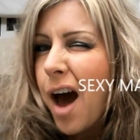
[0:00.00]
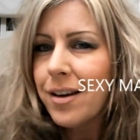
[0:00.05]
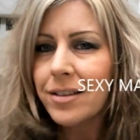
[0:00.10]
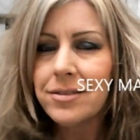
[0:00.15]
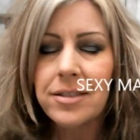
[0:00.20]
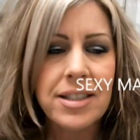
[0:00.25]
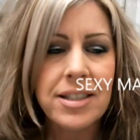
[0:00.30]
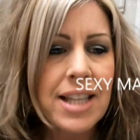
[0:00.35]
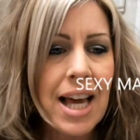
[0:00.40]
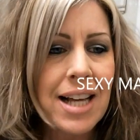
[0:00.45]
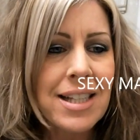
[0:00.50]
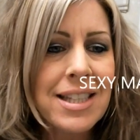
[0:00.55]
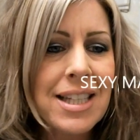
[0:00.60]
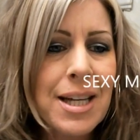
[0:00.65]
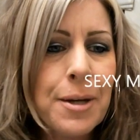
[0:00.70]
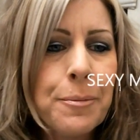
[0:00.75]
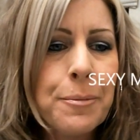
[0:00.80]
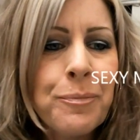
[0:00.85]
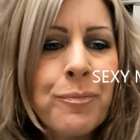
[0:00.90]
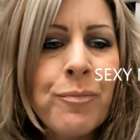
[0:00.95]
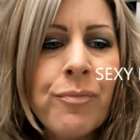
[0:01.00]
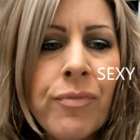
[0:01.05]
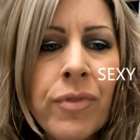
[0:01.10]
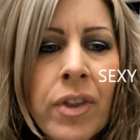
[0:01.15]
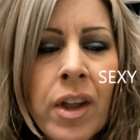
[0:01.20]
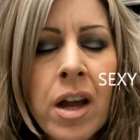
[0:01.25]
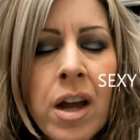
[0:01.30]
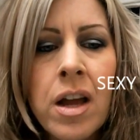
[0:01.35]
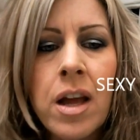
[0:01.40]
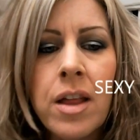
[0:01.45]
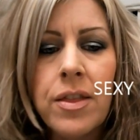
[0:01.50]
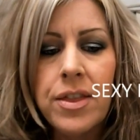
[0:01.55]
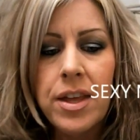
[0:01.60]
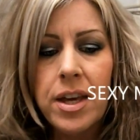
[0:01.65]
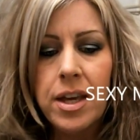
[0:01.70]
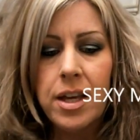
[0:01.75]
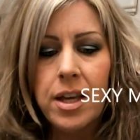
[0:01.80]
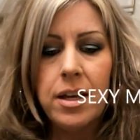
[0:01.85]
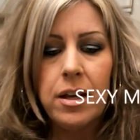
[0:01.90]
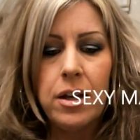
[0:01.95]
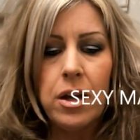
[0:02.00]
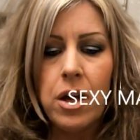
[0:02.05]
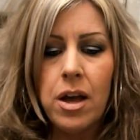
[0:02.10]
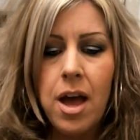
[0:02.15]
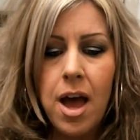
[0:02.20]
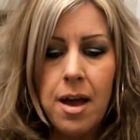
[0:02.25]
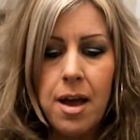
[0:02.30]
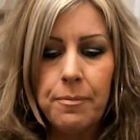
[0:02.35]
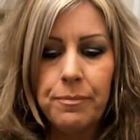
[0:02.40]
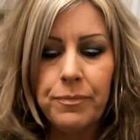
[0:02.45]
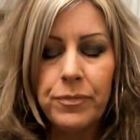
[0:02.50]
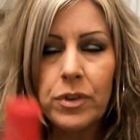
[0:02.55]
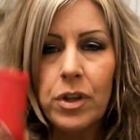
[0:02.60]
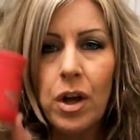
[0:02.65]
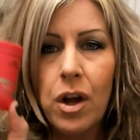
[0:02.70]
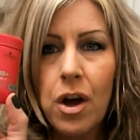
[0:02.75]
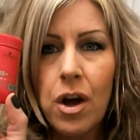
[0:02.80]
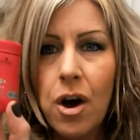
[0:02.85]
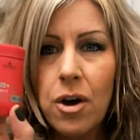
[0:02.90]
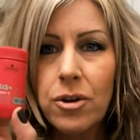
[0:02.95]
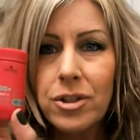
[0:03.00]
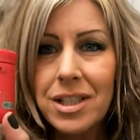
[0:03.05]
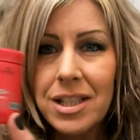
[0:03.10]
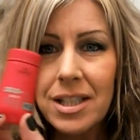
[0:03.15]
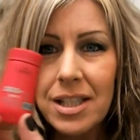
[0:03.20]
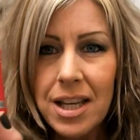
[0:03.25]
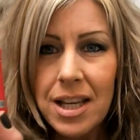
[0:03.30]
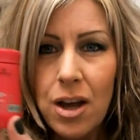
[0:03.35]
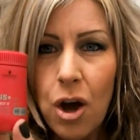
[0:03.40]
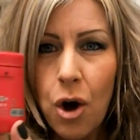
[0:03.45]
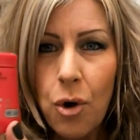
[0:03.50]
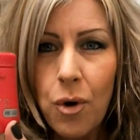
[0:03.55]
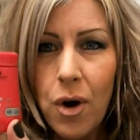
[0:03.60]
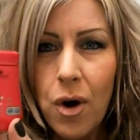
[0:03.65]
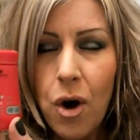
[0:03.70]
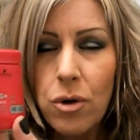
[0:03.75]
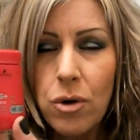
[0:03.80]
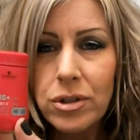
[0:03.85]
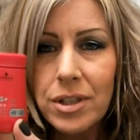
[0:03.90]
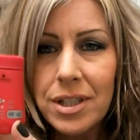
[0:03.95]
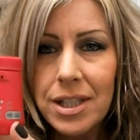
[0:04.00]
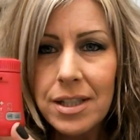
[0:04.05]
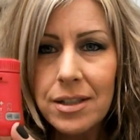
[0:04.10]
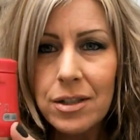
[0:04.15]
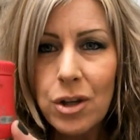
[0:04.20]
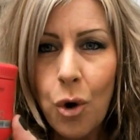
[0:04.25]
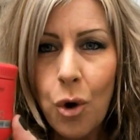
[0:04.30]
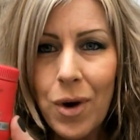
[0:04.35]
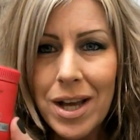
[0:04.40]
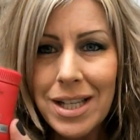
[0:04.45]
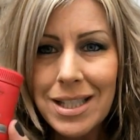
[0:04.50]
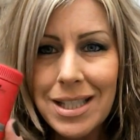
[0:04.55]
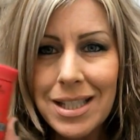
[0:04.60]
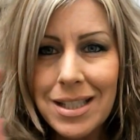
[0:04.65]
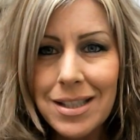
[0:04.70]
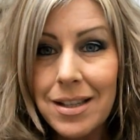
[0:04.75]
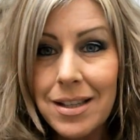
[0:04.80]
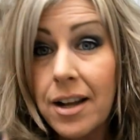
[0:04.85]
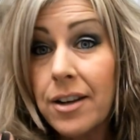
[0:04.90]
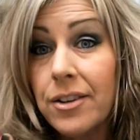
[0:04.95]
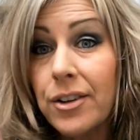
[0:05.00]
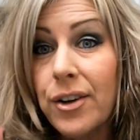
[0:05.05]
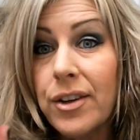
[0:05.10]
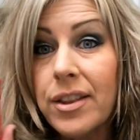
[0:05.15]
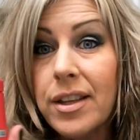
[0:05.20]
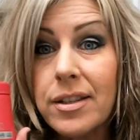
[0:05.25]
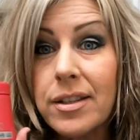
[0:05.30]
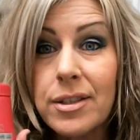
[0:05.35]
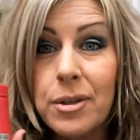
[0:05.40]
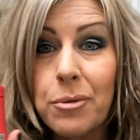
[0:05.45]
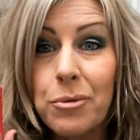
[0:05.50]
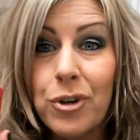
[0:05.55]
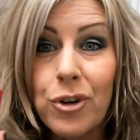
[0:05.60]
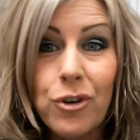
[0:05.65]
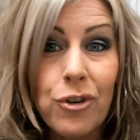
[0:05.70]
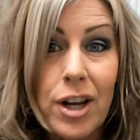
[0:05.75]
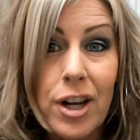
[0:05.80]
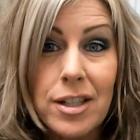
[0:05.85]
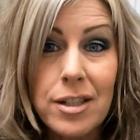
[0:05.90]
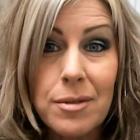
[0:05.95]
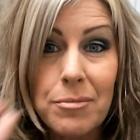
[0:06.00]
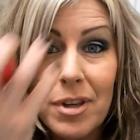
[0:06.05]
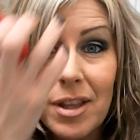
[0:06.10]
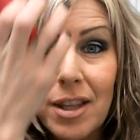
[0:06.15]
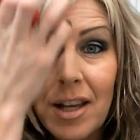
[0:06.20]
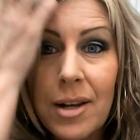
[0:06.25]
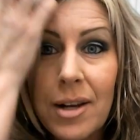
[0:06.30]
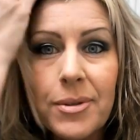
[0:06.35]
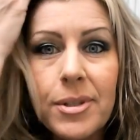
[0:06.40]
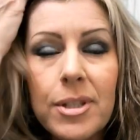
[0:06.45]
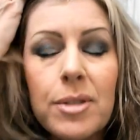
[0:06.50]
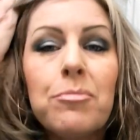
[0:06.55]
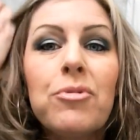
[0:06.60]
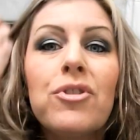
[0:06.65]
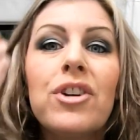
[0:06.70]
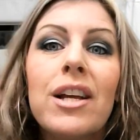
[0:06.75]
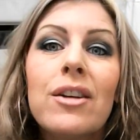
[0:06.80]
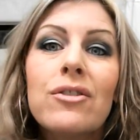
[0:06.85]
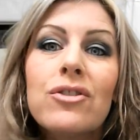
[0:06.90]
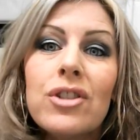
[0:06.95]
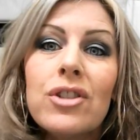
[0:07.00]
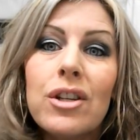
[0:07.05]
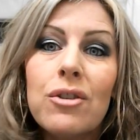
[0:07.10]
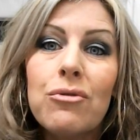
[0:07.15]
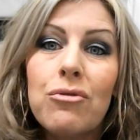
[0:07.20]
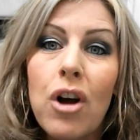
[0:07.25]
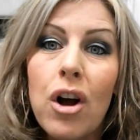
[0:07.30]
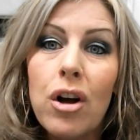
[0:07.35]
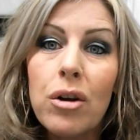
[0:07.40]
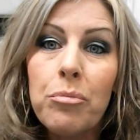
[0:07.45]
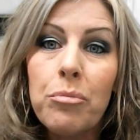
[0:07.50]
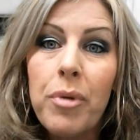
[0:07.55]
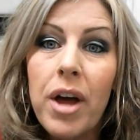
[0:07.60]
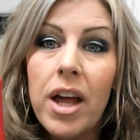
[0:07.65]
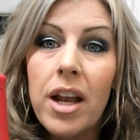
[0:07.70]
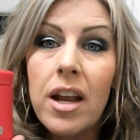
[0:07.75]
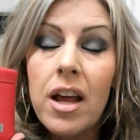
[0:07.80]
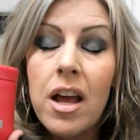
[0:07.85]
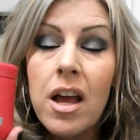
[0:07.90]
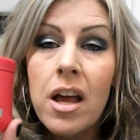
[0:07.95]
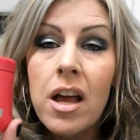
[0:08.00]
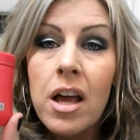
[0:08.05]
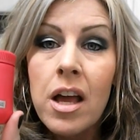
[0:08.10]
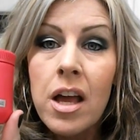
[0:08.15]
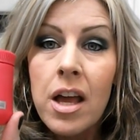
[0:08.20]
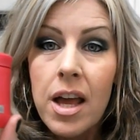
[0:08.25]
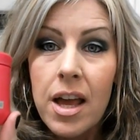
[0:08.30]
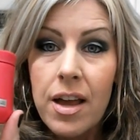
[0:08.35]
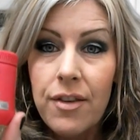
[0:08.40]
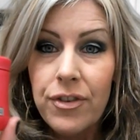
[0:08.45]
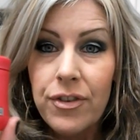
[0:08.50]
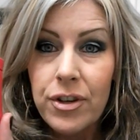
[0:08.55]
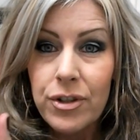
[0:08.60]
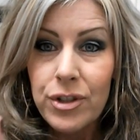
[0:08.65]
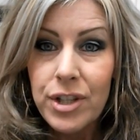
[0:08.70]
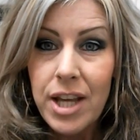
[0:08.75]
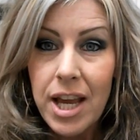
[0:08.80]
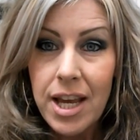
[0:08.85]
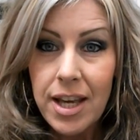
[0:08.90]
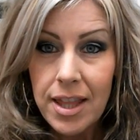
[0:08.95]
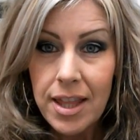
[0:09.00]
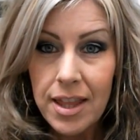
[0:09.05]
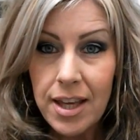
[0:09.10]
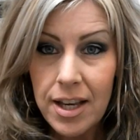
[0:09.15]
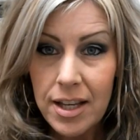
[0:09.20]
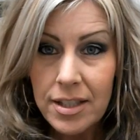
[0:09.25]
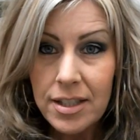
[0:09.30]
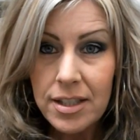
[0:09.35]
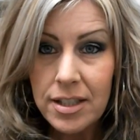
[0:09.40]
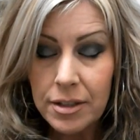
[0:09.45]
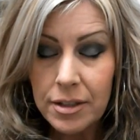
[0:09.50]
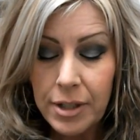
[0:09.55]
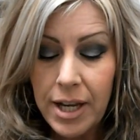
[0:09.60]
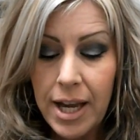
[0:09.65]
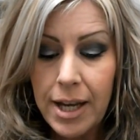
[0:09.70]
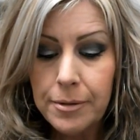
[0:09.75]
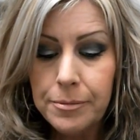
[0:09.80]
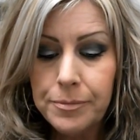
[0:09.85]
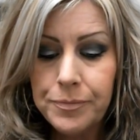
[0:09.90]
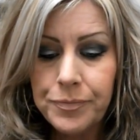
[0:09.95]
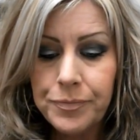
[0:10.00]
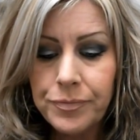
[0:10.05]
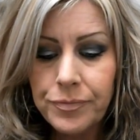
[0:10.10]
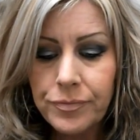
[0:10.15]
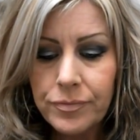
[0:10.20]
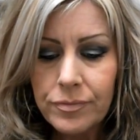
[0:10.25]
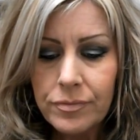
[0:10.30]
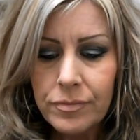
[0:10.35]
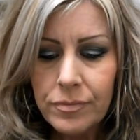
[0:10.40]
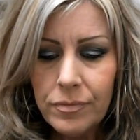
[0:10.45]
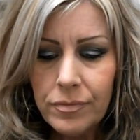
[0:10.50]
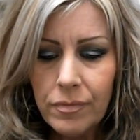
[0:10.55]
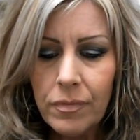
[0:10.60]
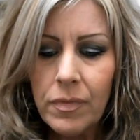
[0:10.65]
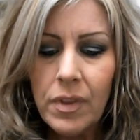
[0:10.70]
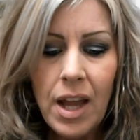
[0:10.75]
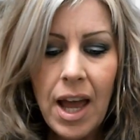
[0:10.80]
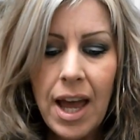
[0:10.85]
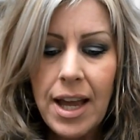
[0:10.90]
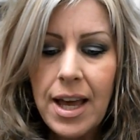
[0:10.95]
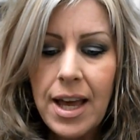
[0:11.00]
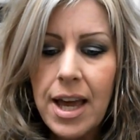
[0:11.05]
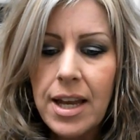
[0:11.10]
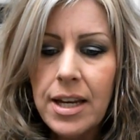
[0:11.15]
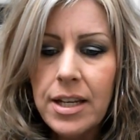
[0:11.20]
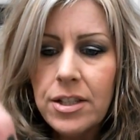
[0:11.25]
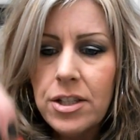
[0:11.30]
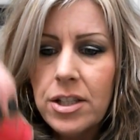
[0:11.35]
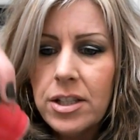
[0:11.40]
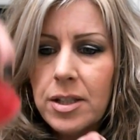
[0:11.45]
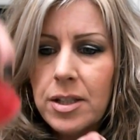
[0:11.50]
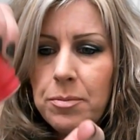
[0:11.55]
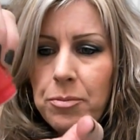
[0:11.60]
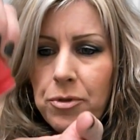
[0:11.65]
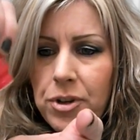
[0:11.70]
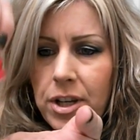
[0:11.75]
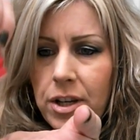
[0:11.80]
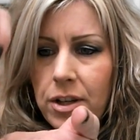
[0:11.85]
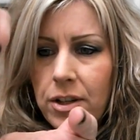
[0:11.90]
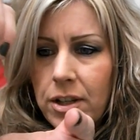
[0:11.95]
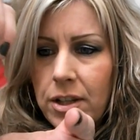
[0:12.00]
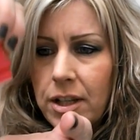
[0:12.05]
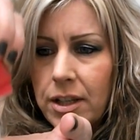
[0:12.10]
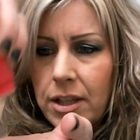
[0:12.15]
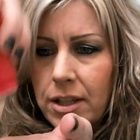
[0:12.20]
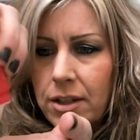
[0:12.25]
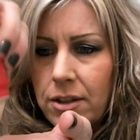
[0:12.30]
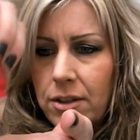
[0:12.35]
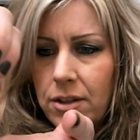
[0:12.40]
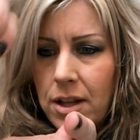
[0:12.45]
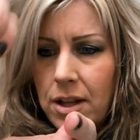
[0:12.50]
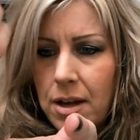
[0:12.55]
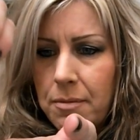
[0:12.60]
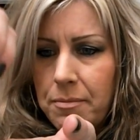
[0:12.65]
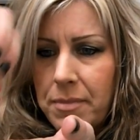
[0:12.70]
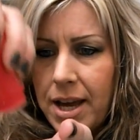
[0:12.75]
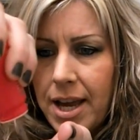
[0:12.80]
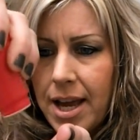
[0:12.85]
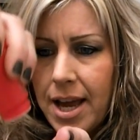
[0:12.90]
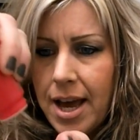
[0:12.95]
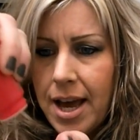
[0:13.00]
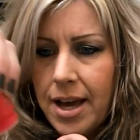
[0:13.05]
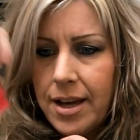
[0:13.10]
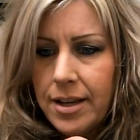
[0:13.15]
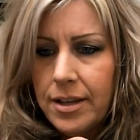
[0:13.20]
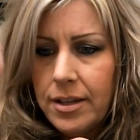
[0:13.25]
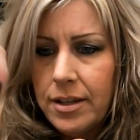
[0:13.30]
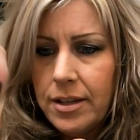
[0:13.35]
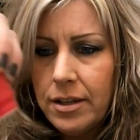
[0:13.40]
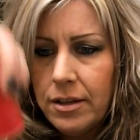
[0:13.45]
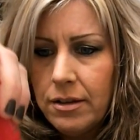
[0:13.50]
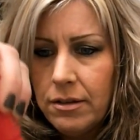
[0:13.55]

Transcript: Sexy. The Oasis, I don't know, I think someone corrected me that I was pronouncing it wrong, but if you take this and I kind of just sprinkle a little on my hand,